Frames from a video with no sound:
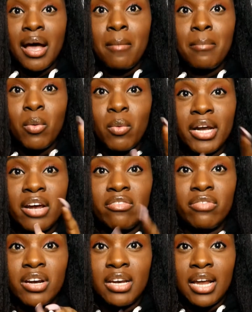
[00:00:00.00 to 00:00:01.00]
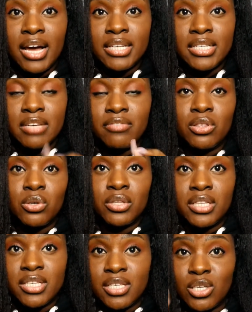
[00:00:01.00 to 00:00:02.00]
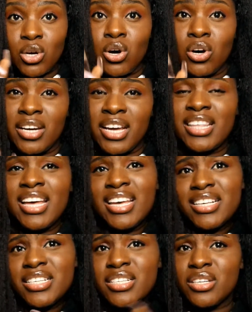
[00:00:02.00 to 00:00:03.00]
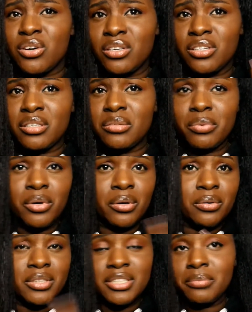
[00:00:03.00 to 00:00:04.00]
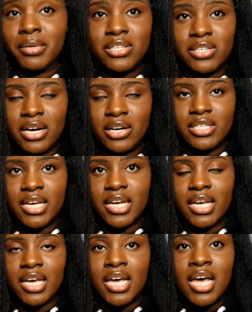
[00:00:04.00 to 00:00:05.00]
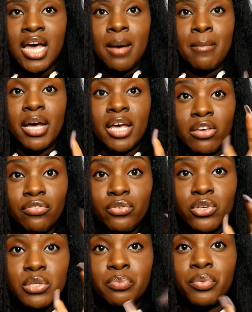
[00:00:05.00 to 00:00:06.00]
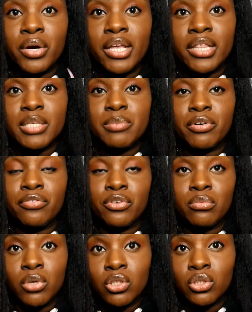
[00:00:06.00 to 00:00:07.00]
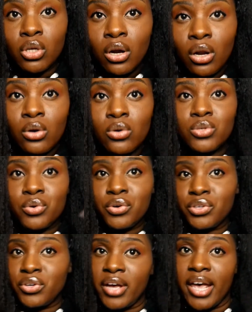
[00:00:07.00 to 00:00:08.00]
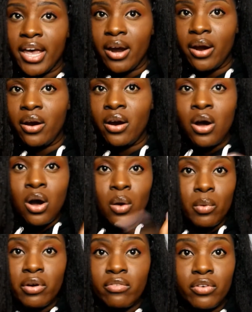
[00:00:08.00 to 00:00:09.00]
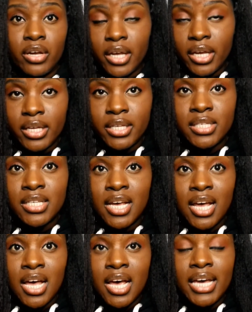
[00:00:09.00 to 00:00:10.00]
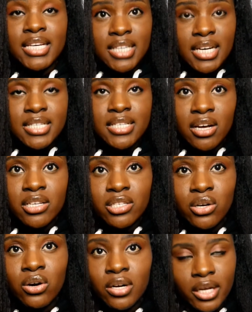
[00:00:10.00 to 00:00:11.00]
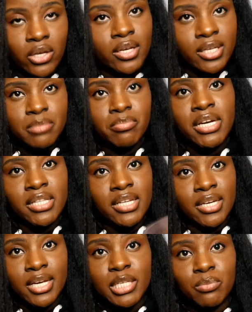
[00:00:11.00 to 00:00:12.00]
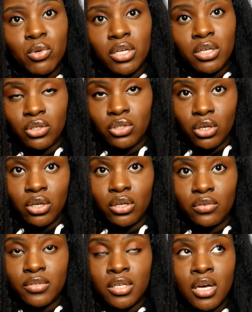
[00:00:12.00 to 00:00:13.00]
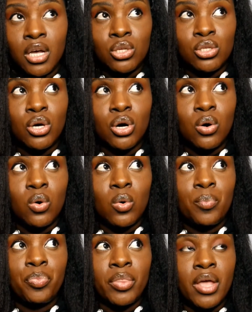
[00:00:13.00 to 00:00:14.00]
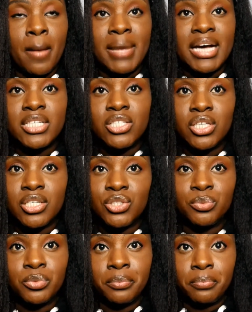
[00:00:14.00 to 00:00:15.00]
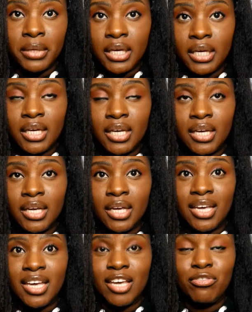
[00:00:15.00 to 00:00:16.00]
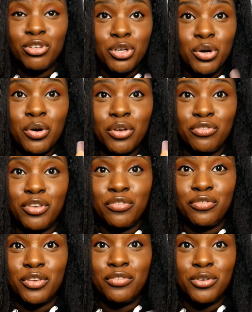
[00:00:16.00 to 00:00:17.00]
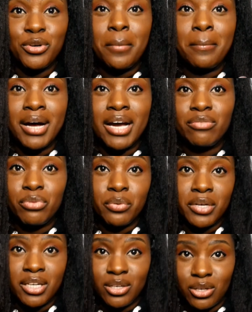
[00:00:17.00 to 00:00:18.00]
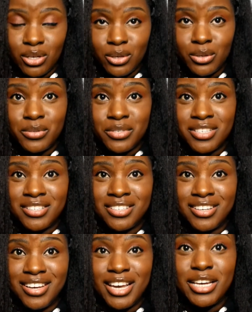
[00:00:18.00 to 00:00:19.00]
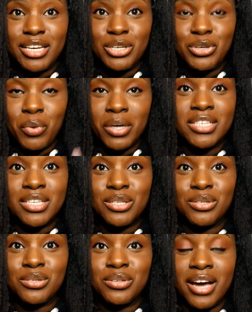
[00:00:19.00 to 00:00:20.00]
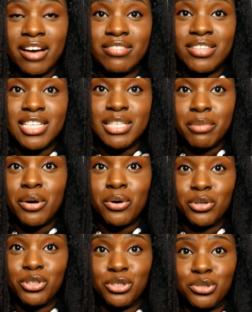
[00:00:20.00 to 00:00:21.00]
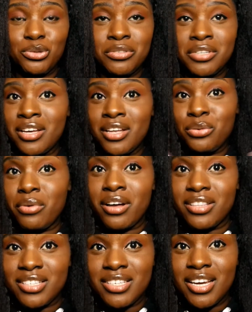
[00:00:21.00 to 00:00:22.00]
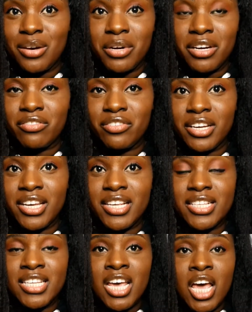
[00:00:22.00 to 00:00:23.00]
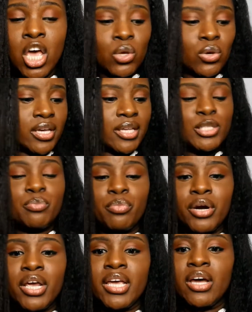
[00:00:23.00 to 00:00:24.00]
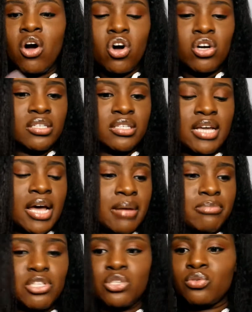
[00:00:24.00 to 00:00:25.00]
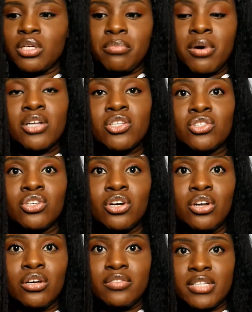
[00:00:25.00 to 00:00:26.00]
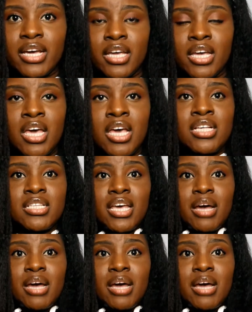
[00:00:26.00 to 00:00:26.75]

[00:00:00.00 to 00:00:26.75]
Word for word: but what I realized, even though this is a con, I, I guess it's a con and a pro. It depends on how you take it. But if you spray this perfume on your clothes or on your hair or wherever it is, it does last long. Like you can smell it the next morning on your clothes. So my suggestion would be, if you don't, if if, if you don't mind ruining your clothes and you want to have this smell on you throughout the day or whatever it is, you can spray it on um, discrete parts on your clothes. Like say